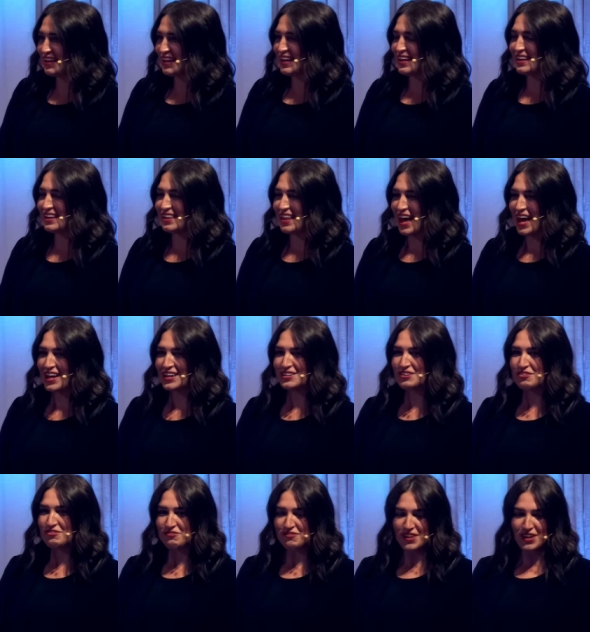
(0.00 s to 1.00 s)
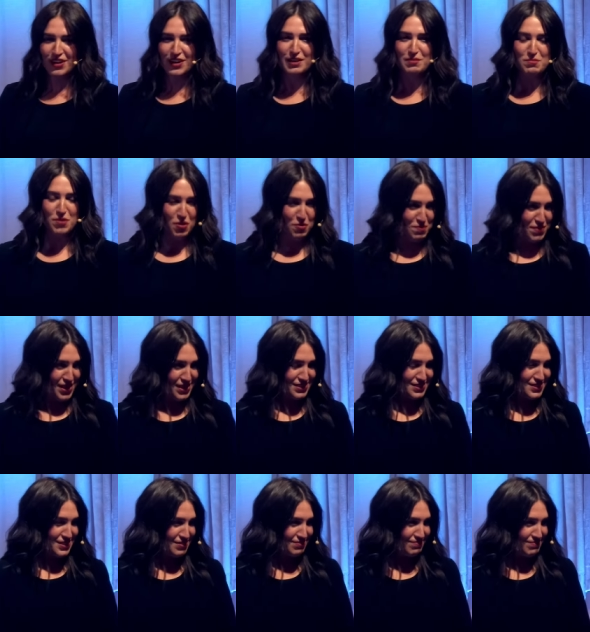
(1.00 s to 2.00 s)
in that very
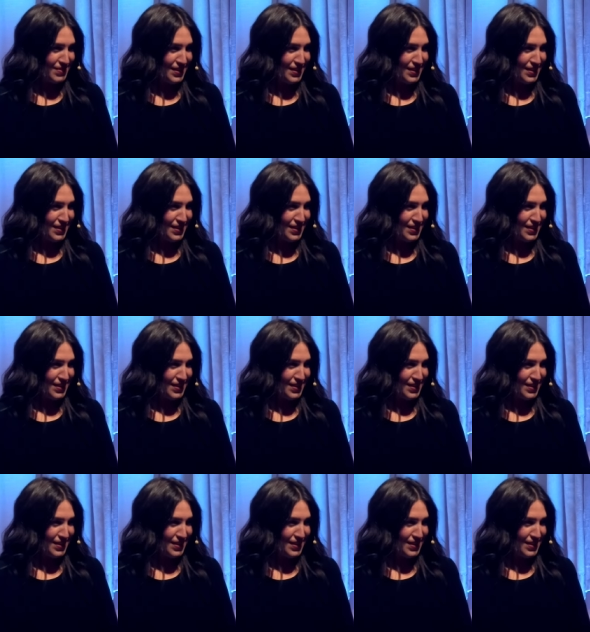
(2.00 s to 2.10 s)
moment,